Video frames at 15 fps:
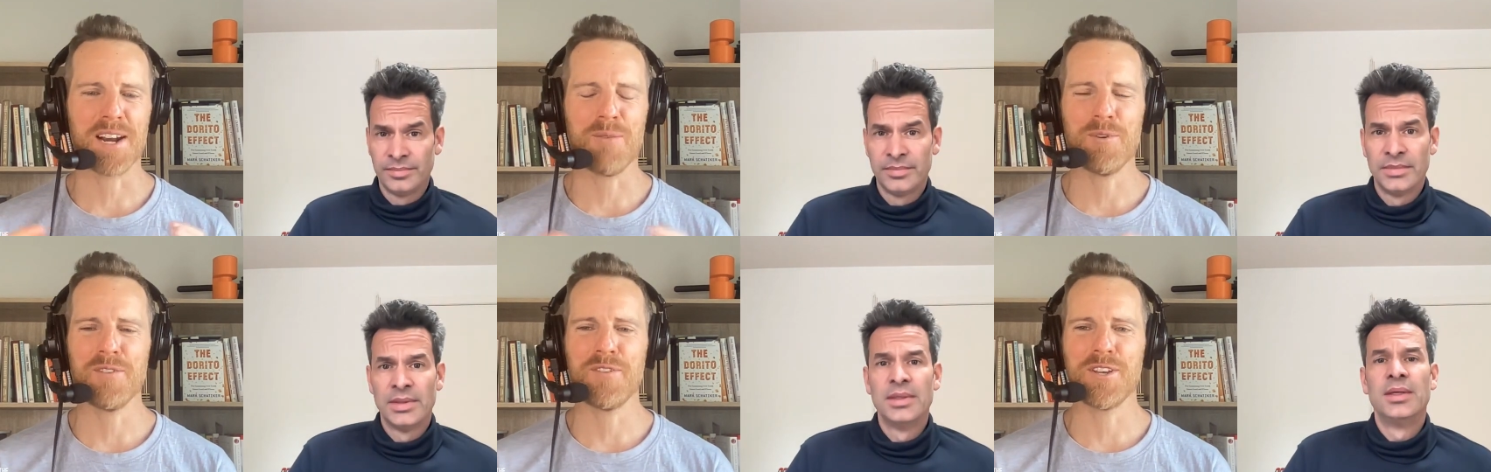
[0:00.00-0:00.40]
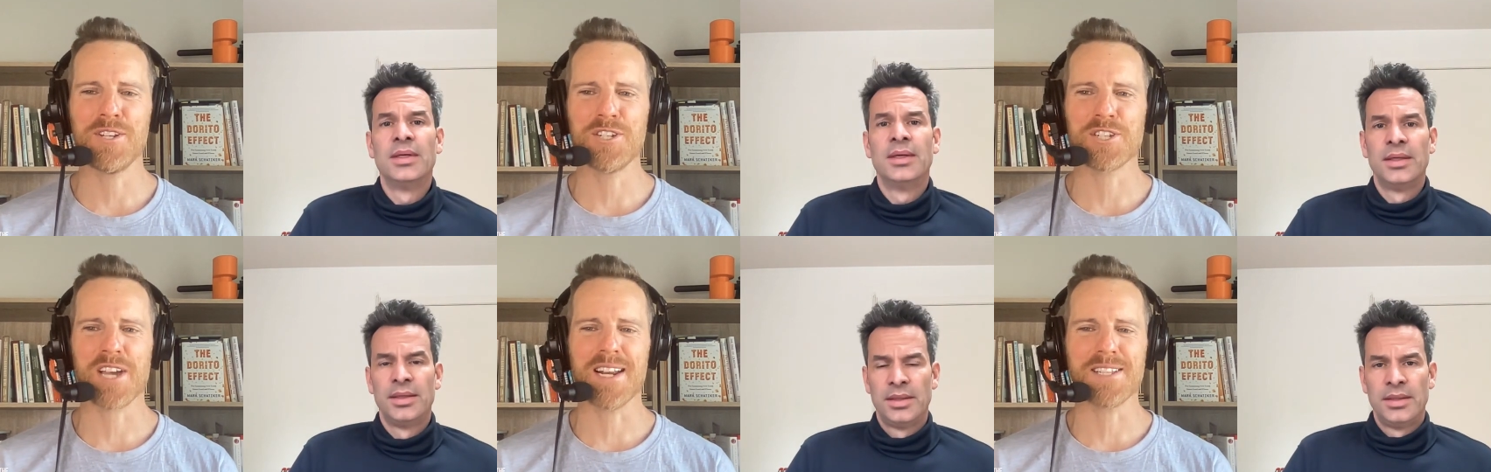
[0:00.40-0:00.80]
Speaker 1: And I wonder if you could
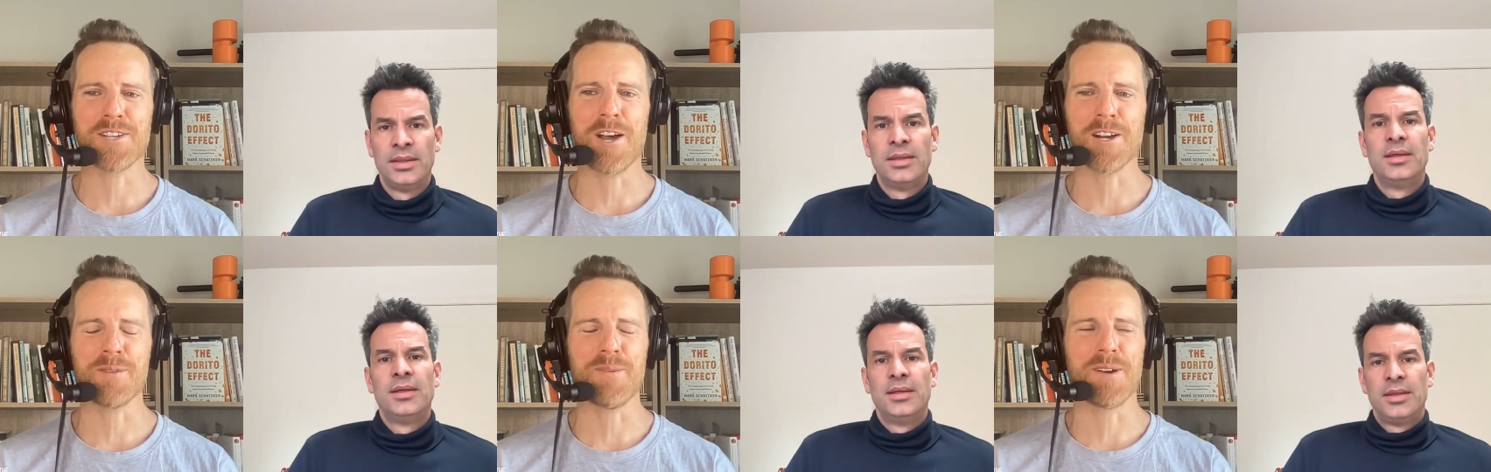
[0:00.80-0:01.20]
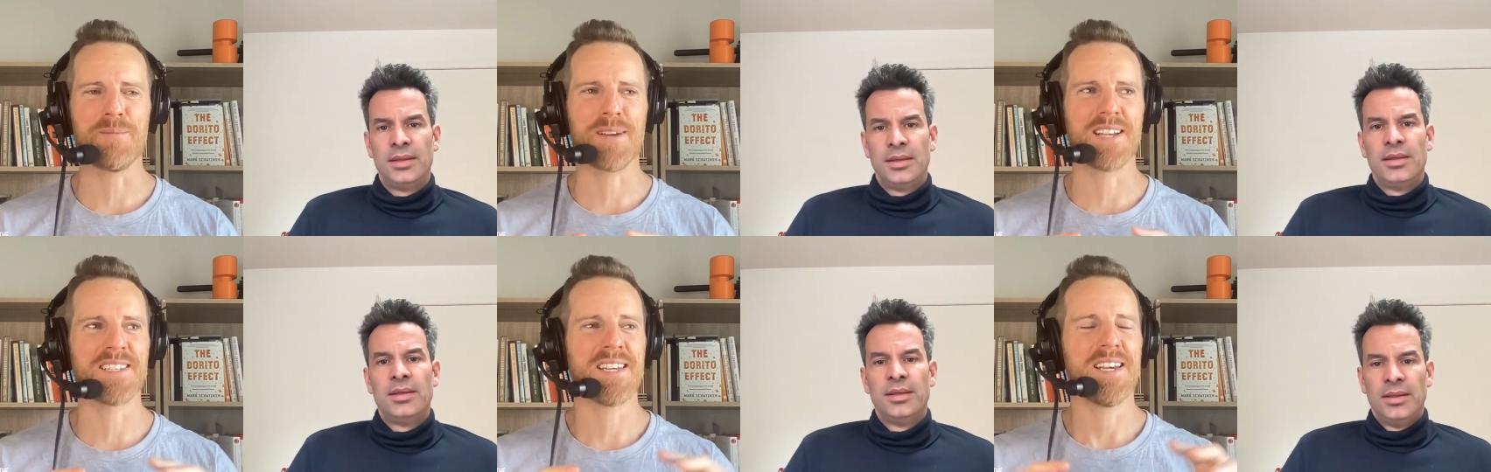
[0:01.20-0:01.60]
just kind of talk about it
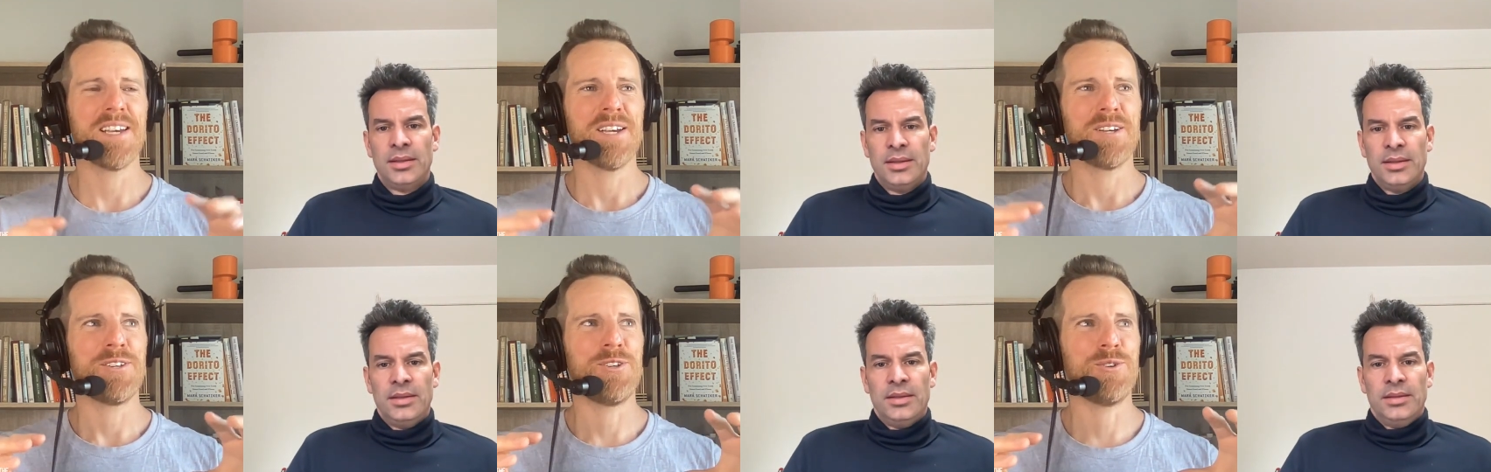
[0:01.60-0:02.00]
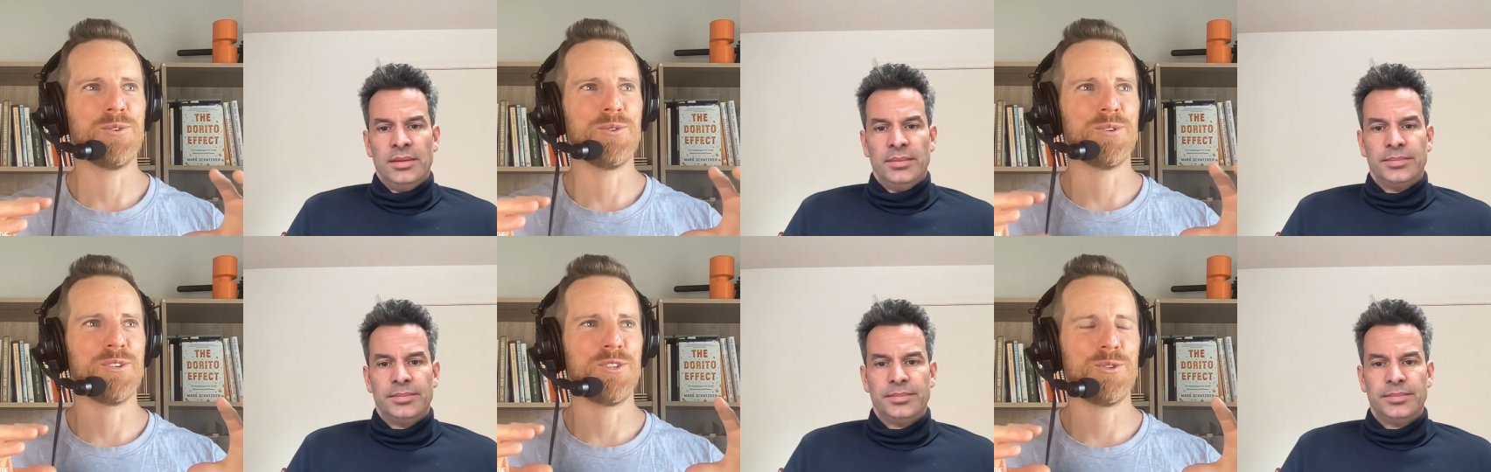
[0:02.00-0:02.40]
because
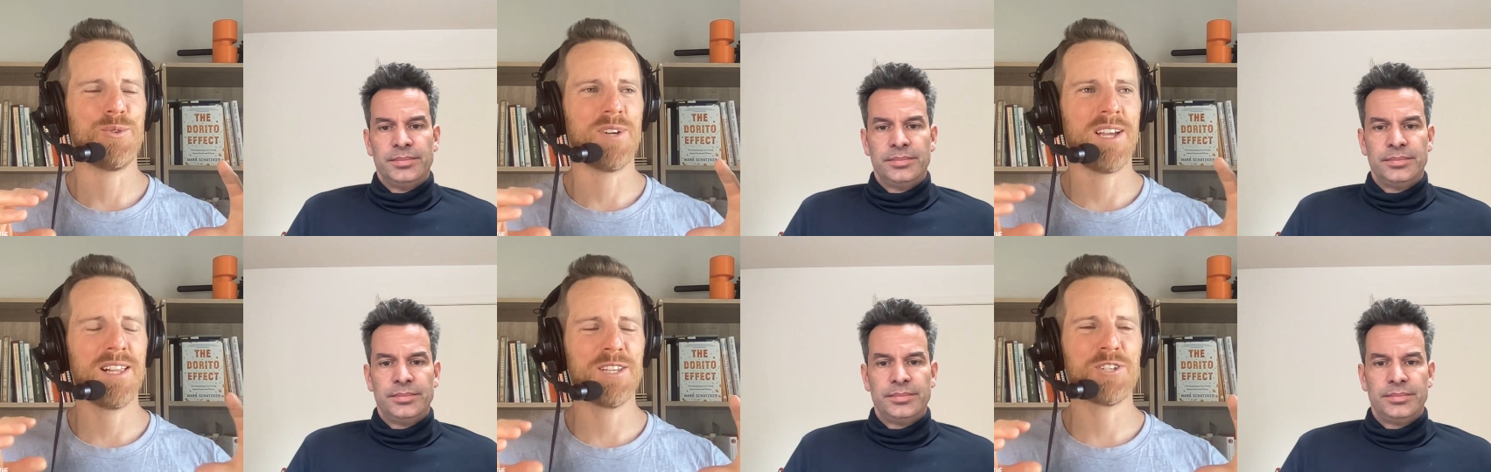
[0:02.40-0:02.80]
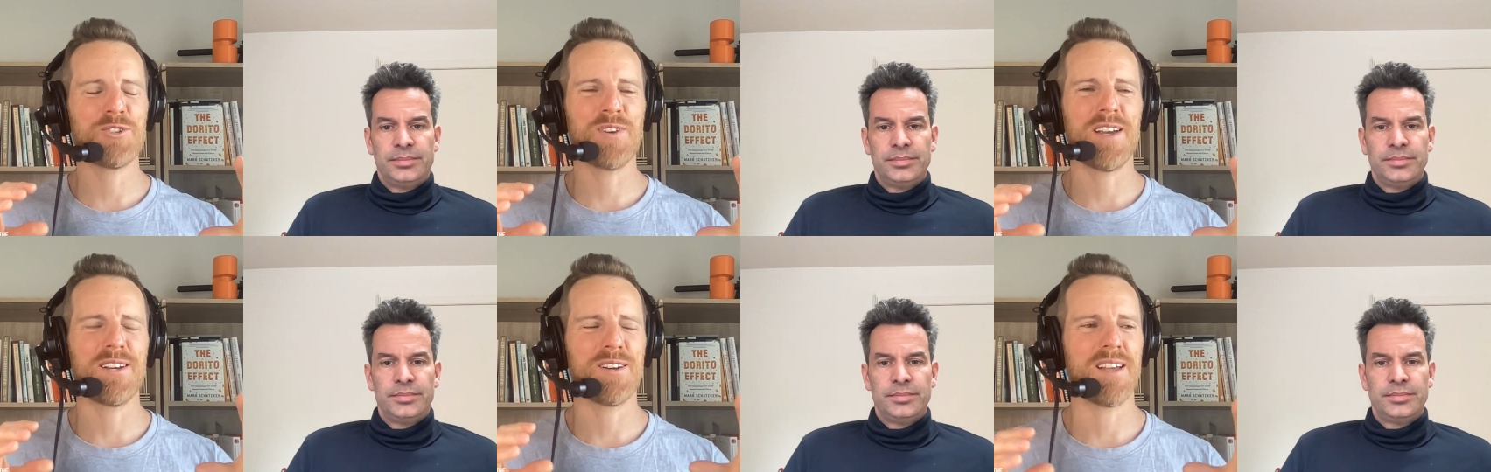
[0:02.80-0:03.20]
you you
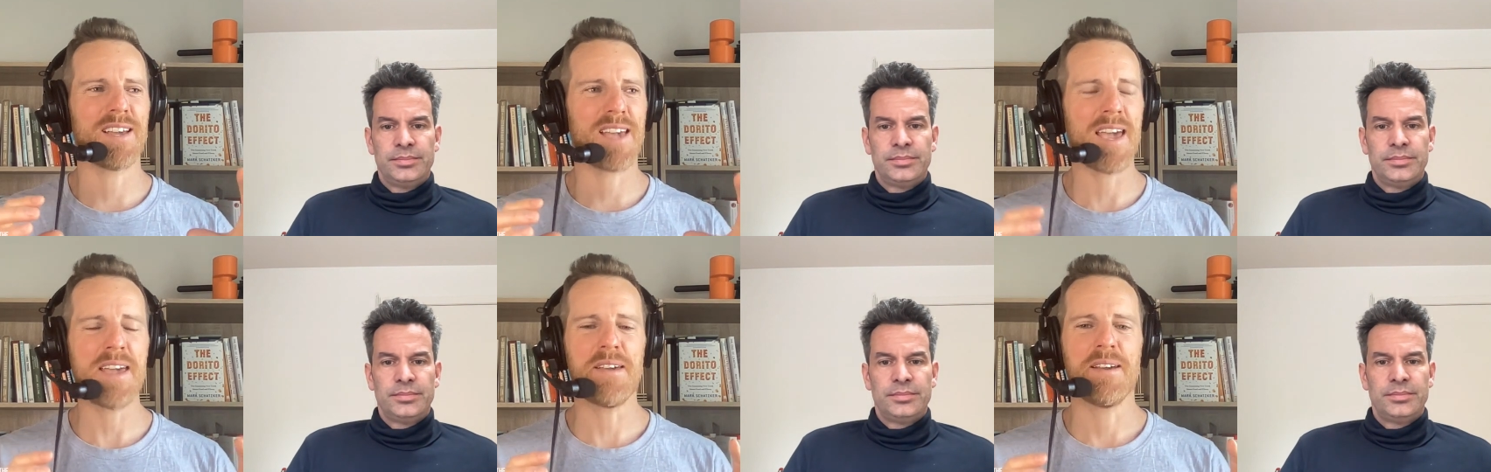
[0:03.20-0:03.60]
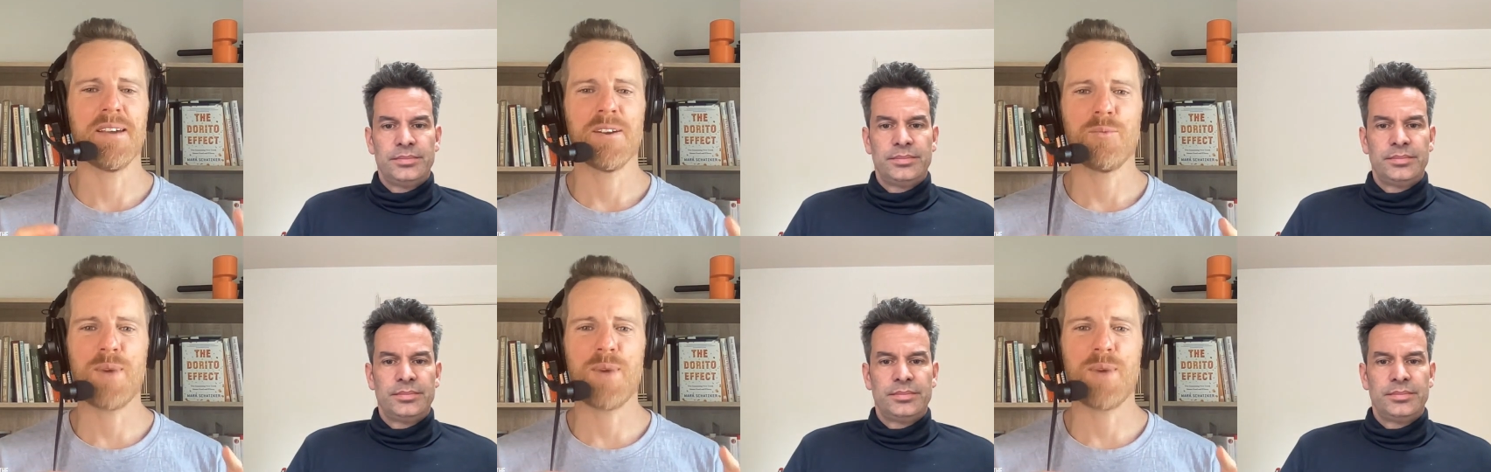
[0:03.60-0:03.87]
illustrate you're like, hey,